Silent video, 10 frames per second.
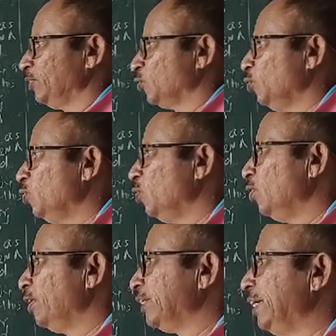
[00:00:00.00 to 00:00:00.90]

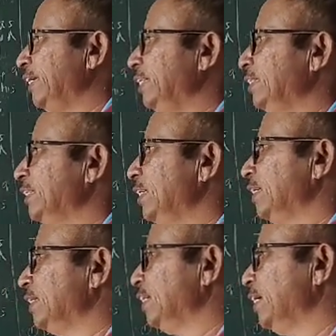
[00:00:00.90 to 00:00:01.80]
So that is
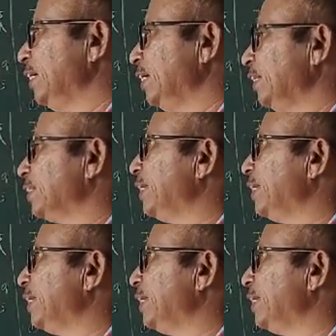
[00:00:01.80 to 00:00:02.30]
the